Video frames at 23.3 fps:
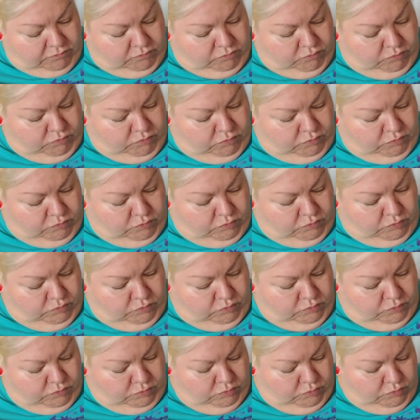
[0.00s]

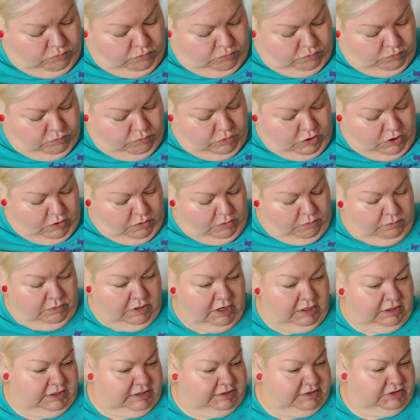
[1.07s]
mm, no,
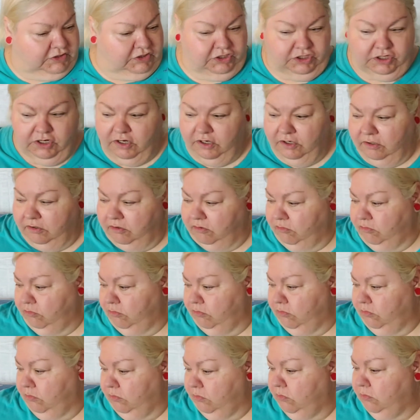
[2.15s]
not this chart,
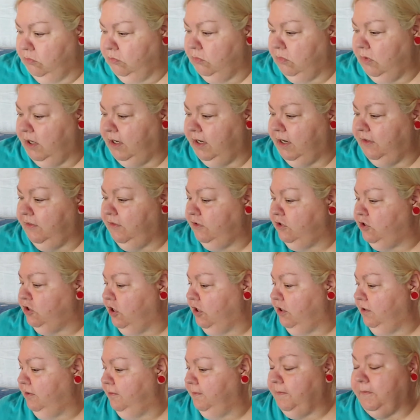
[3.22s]
another
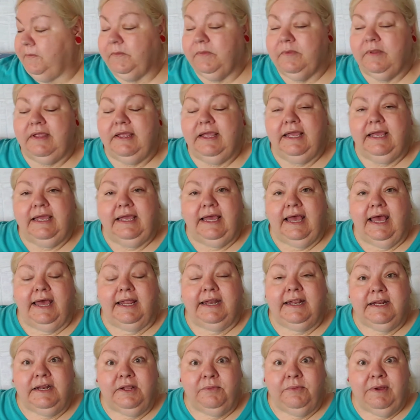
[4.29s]
chart. At
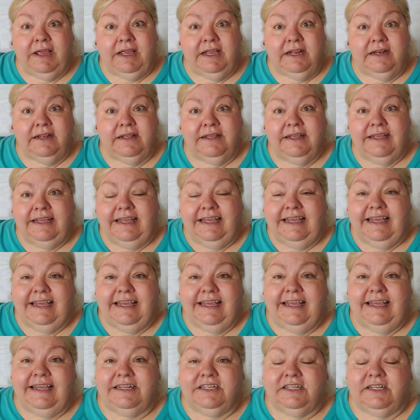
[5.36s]
any rate,
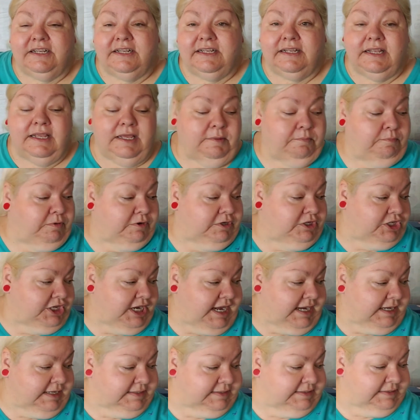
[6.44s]
it, it
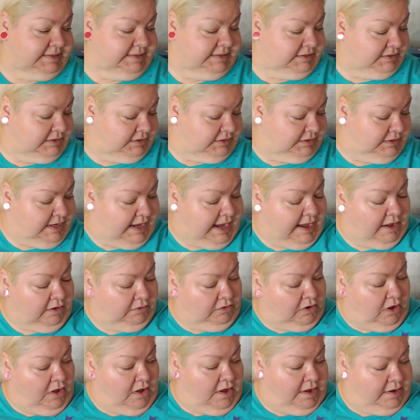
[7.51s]
projects how
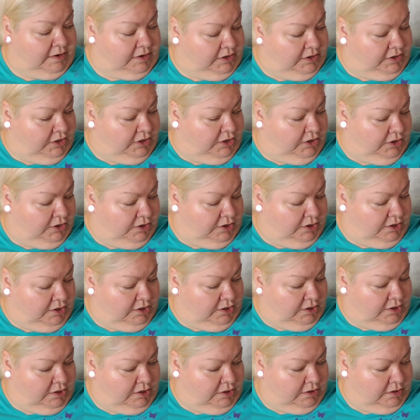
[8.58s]
long
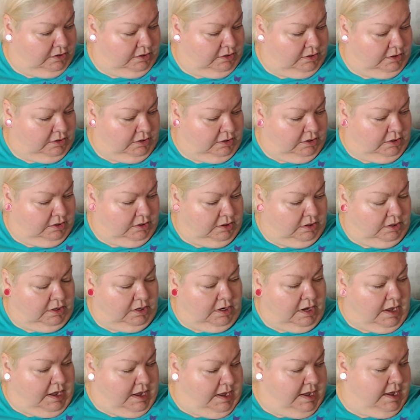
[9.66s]
your
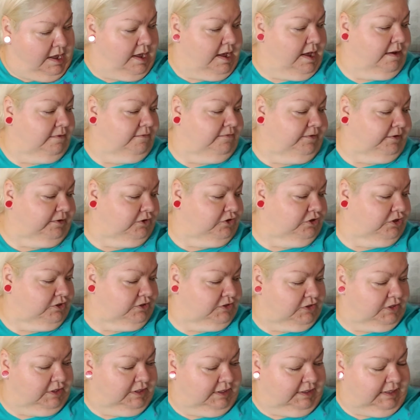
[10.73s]
uh, filter is
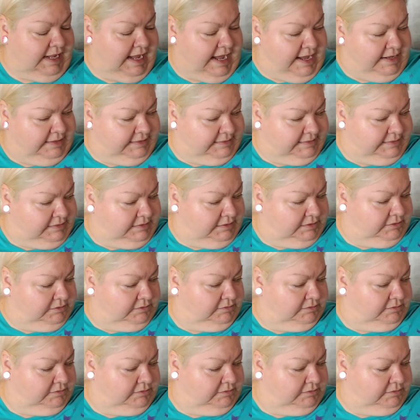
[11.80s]
going to last.